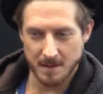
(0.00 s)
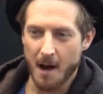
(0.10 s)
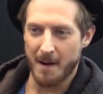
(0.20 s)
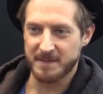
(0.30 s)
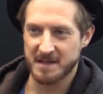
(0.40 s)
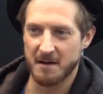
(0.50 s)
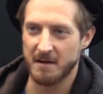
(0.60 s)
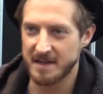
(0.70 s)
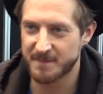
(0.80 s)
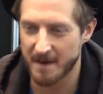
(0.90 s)
No,
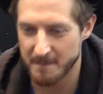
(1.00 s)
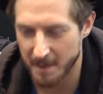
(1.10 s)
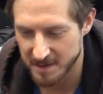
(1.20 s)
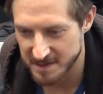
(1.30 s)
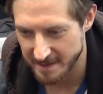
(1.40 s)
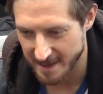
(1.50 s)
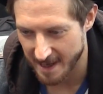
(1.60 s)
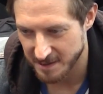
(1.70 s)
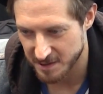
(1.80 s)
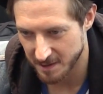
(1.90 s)
absolutely, he's very much in the
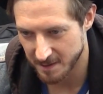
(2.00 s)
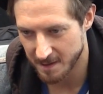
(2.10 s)
action,